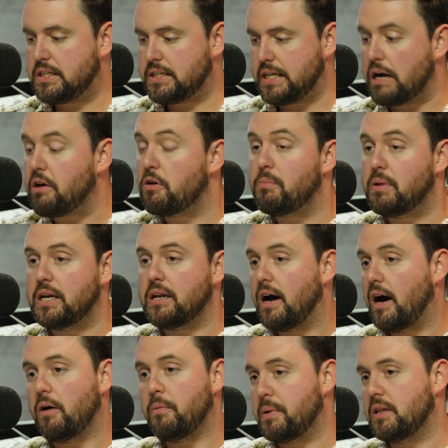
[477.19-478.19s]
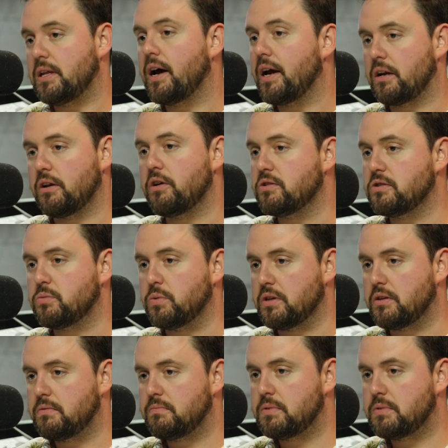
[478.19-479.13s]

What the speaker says: terribly now been diagnosed with